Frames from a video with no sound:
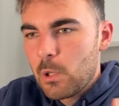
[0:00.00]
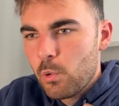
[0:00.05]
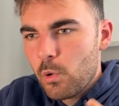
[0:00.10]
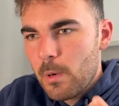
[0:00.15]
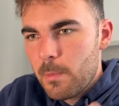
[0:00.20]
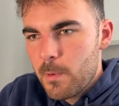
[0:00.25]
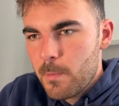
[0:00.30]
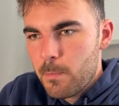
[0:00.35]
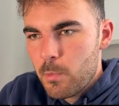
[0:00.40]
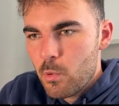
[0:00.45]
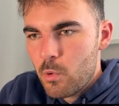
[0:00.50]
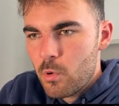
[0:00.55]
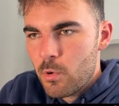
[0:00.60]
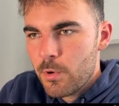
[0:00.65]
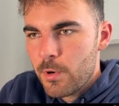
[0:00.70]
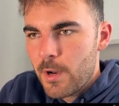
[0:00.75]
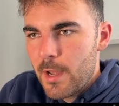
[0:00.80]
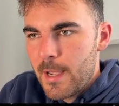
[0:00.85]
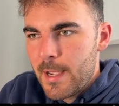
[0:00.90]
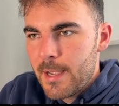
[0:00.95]
we're up a
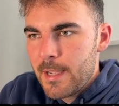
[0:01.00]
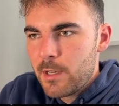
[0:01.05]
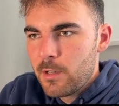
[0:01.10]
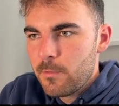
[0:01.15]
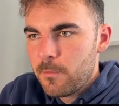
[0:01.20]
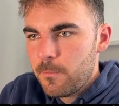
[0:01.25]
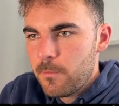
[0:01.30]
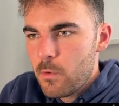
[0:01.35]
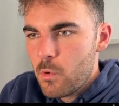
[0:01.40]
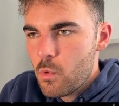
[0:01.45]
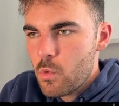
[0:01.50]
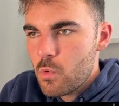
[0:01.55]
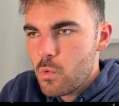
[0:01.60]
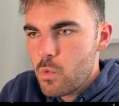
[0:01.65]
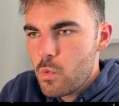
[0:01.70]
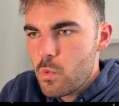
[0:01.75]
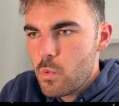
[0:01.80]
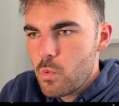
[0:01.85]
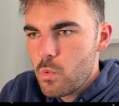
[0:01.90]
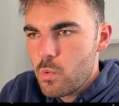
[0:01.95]
pawn and a
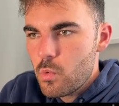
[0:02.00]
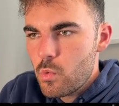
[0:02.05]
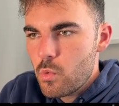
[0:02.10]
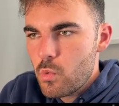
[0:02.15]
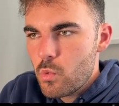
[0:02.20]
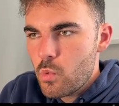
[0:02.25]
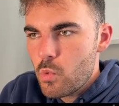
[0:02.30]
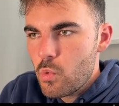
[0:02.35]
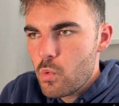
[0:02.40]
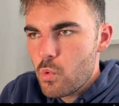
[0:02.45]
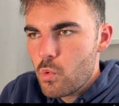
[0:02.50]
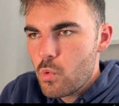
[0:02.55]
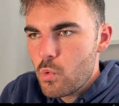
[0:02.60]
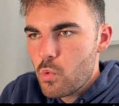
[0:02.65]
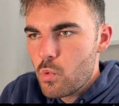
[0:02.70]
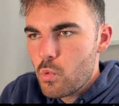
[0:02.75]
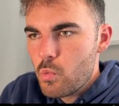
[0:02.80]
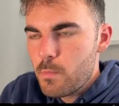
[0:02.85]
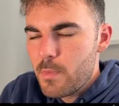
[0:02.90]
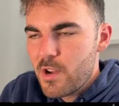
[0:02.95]

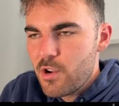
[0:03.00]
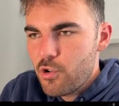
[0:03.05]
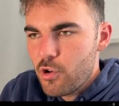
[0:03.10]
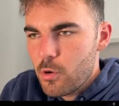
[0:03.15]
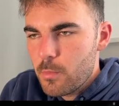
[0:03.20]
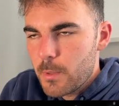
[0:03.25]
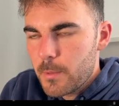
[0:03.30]
full bishop.